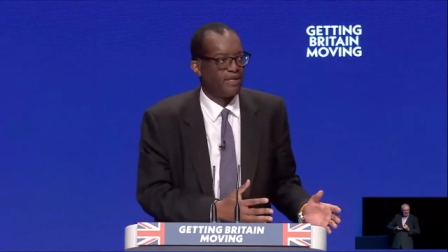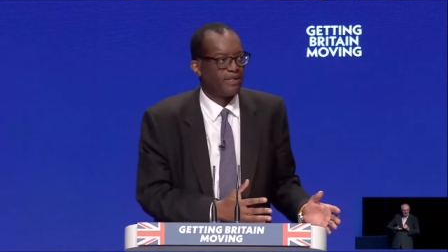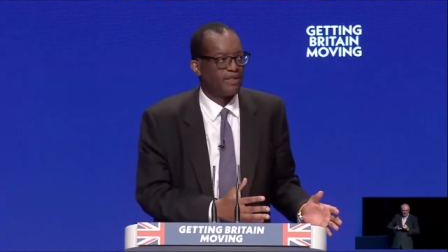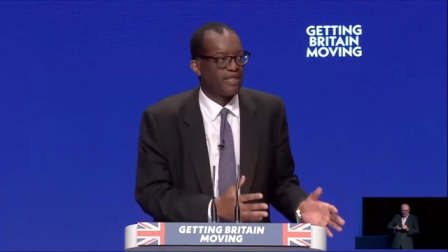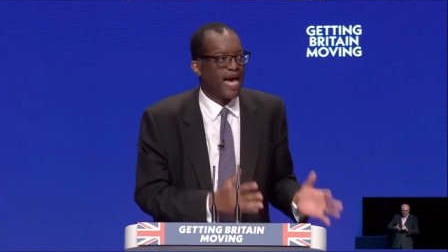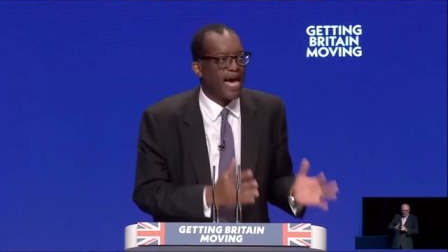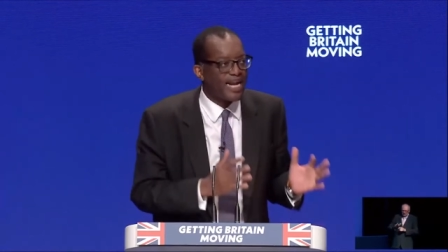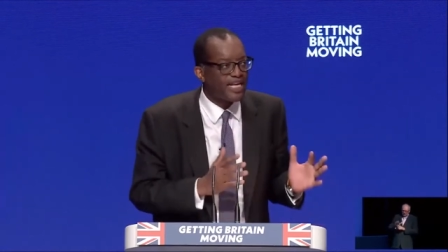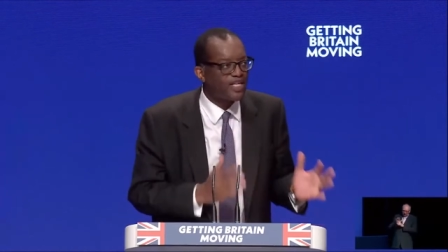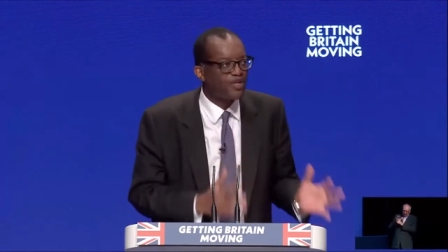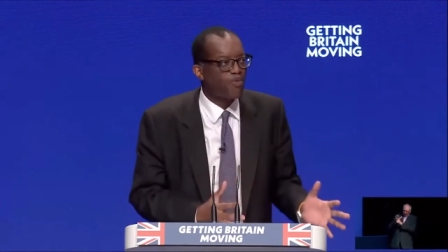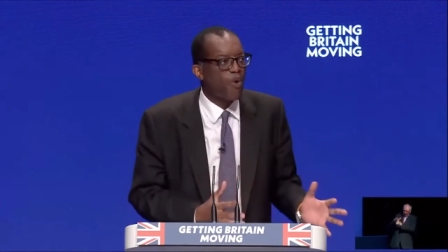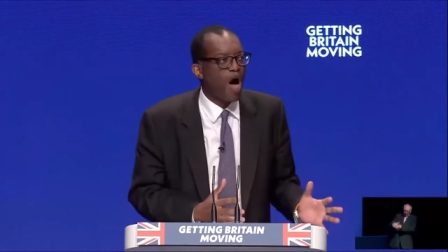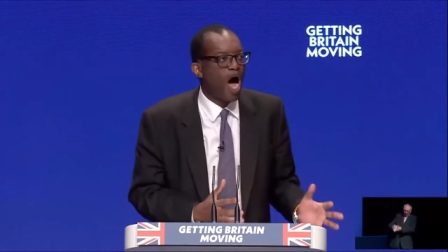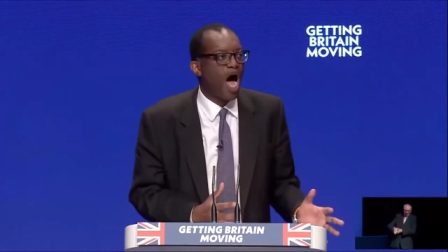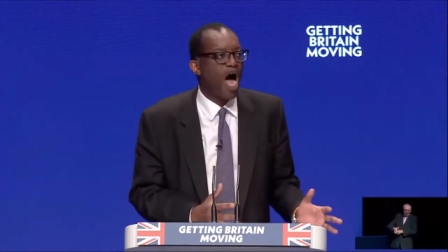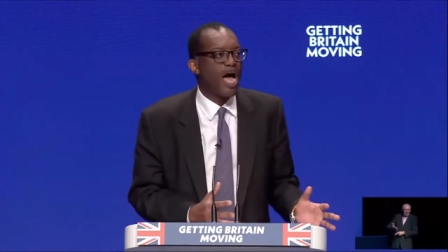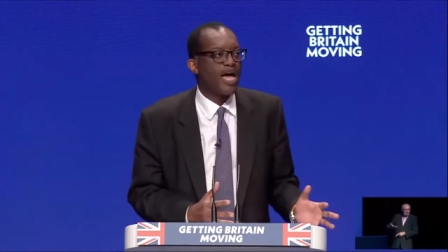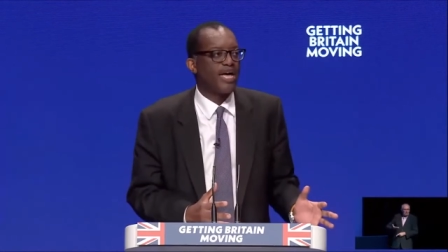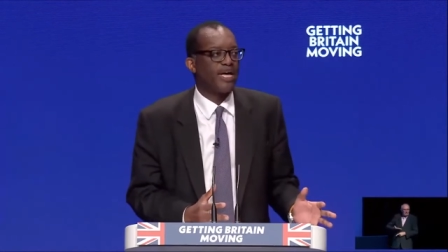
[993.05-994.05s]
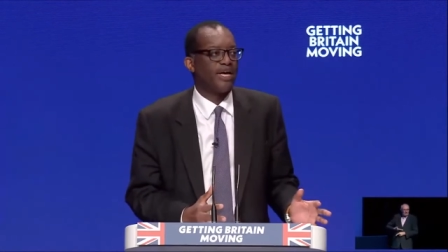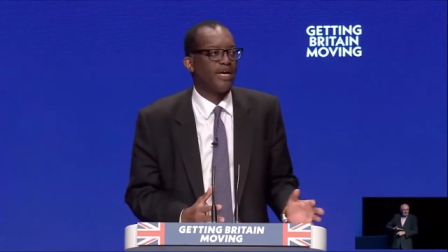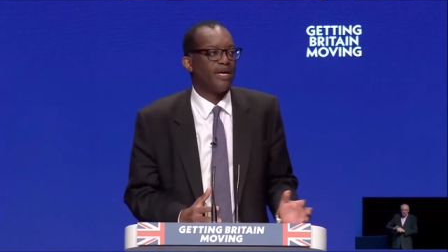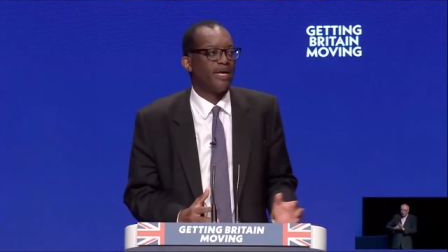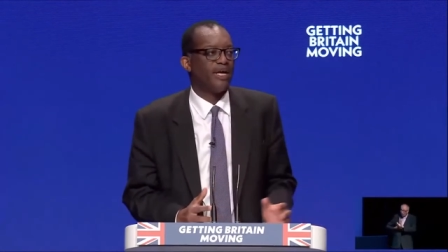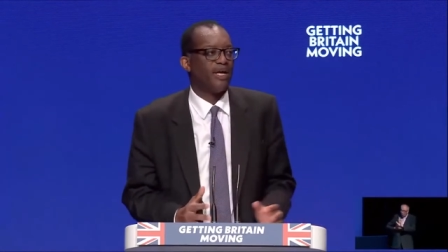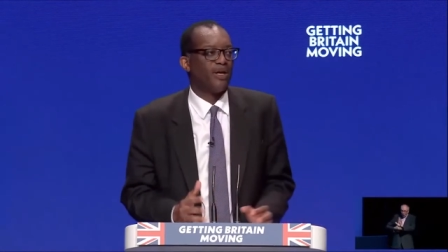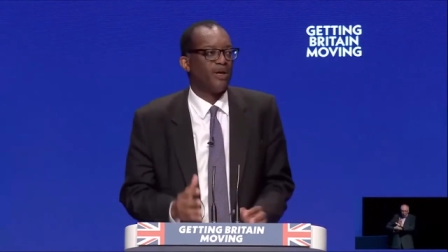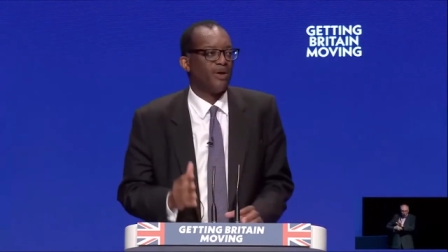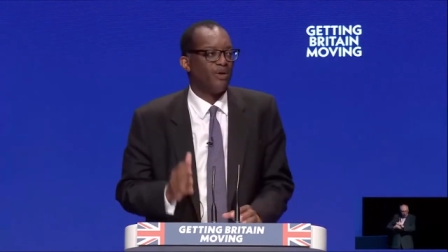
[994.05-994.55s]
That is why
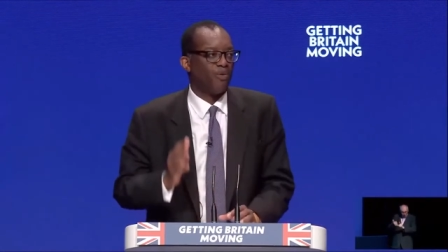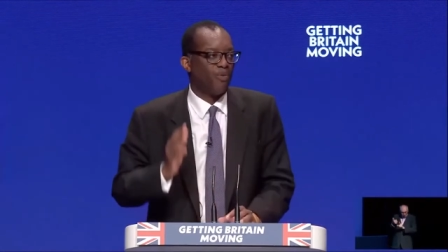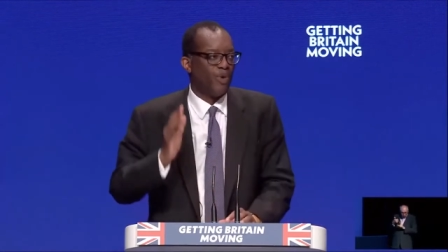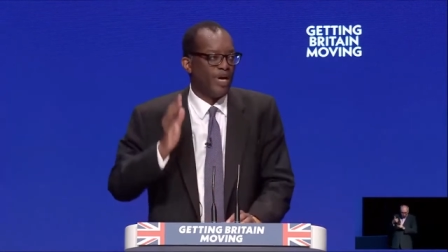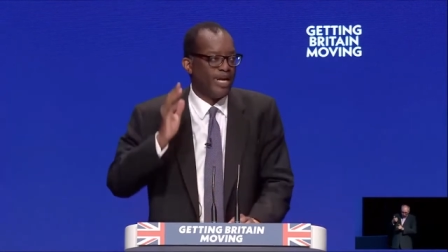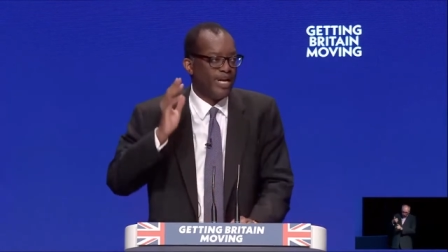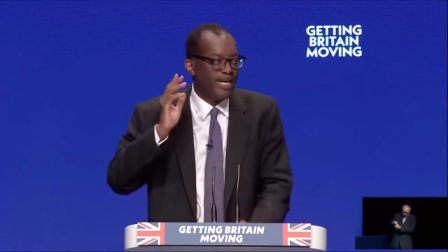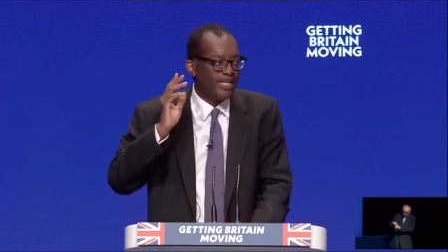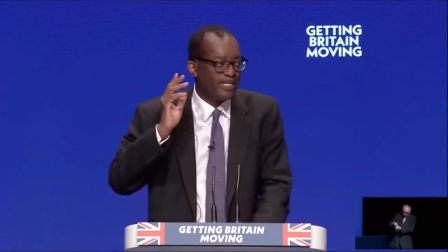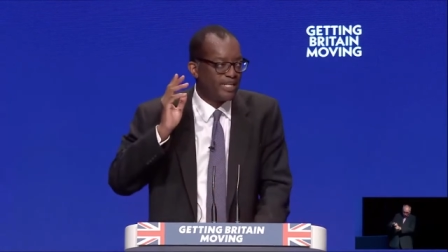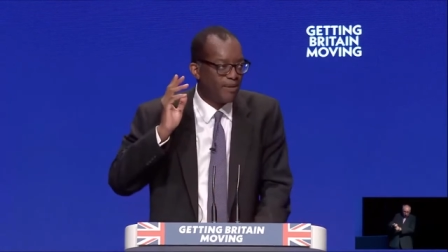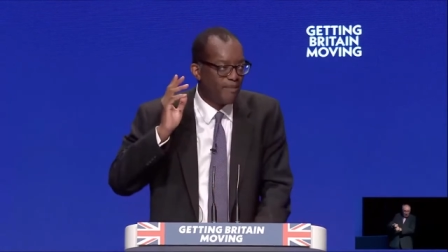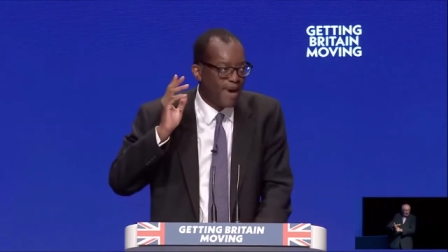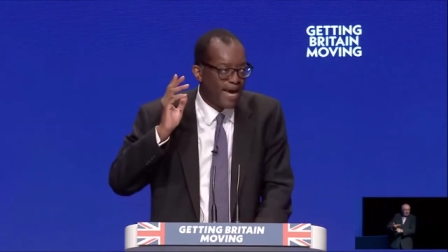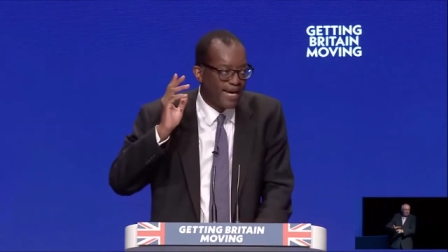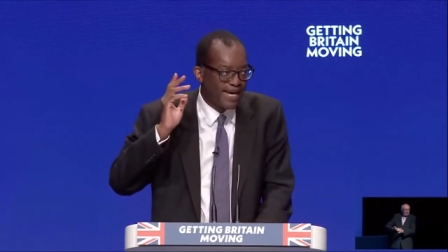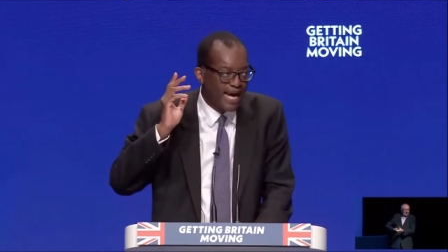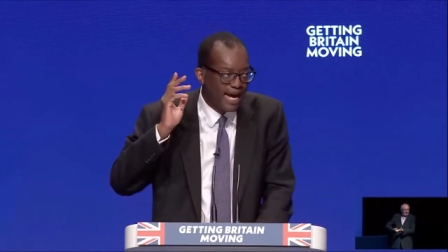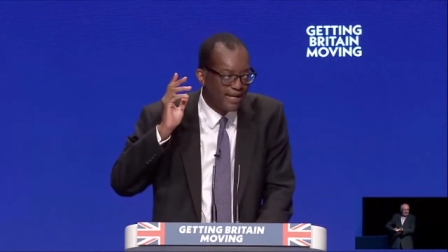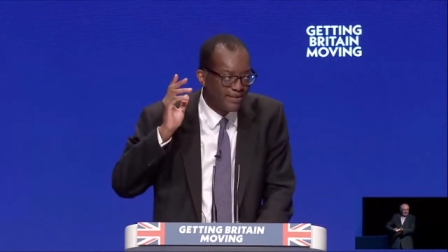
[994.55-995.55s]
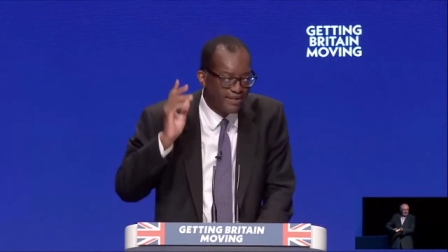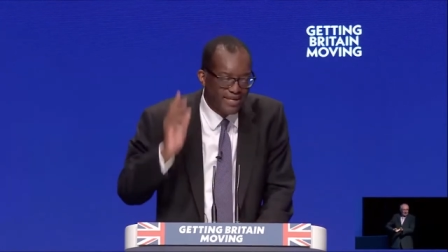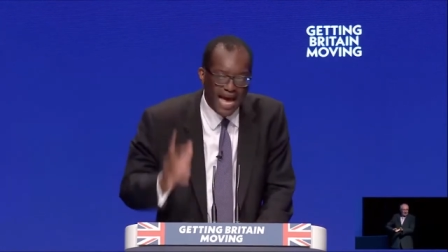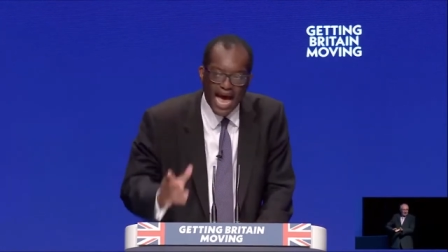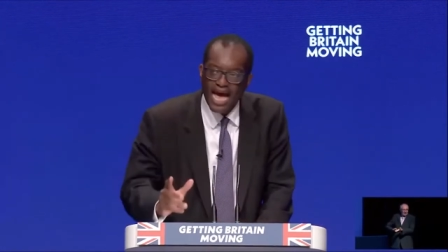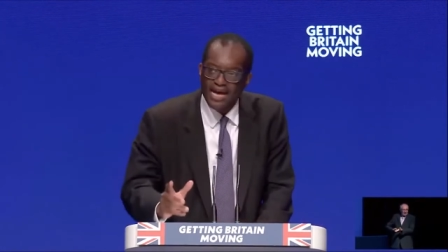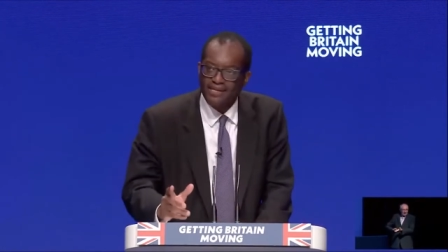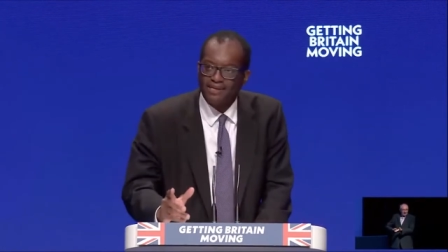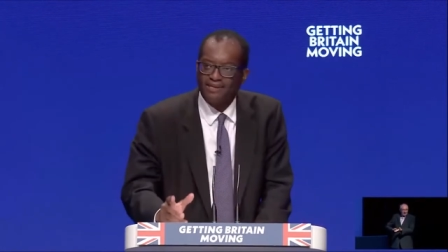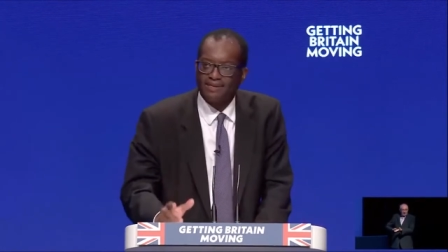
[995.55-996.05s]
we need to make our
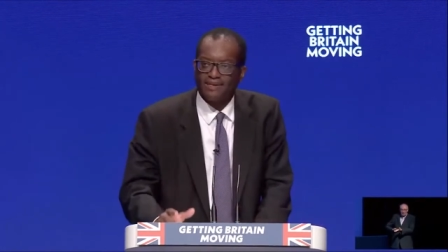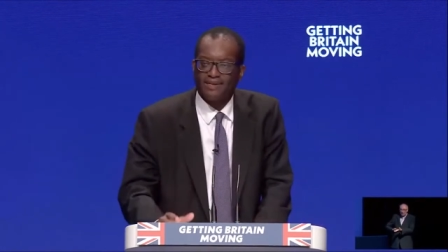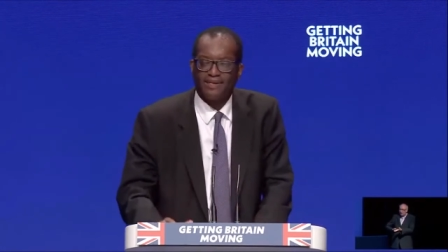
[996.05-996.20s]
tax,